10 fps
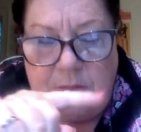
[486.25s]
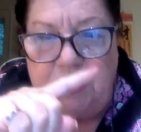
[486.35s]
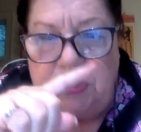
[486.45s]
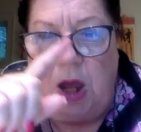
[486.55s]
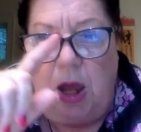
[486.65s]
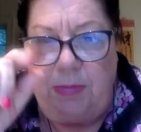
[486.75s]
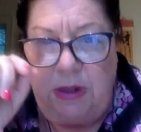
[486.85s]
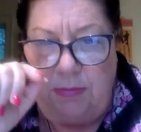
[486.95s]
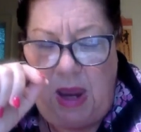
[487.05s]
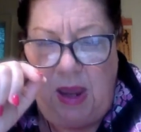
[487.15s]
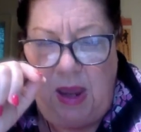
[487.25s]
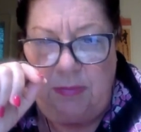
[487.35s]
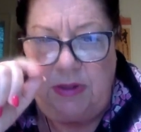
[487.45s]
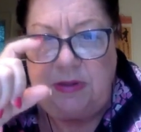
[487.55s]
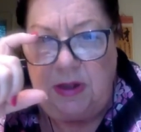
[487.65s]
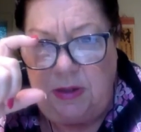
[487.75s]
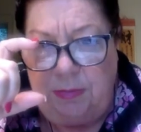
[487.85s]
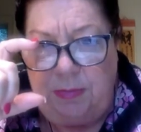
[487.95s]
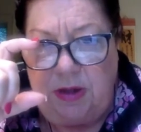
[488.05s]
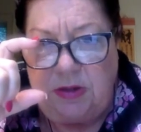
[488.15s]
predominant elements in the
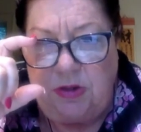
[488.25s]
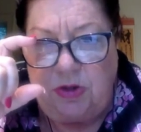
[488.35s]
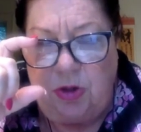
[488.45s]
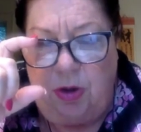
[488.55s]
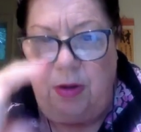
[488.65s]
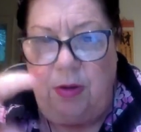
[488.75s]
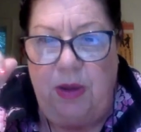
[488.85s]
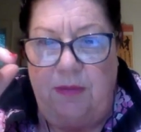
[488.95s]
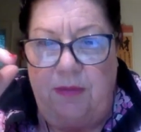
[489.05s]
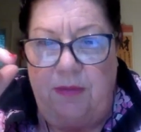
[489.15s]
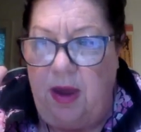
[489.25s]
Bazi chart, we have a